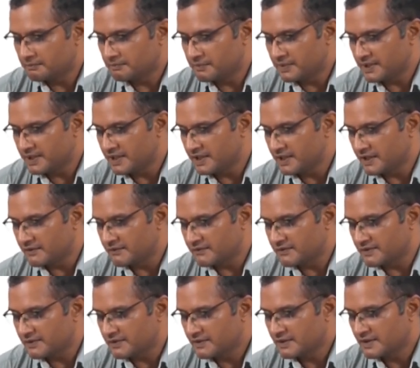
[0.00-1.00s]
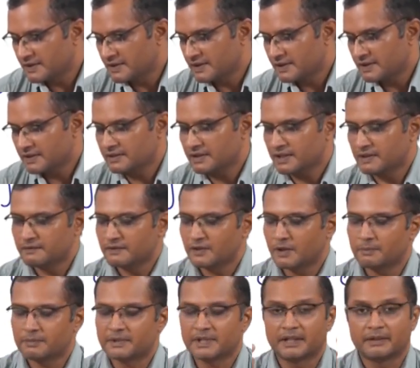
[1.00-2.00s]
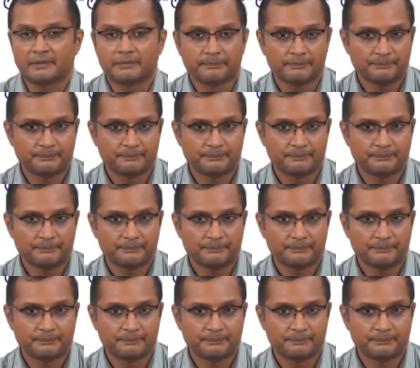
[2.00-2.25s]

PDFs that we obtain.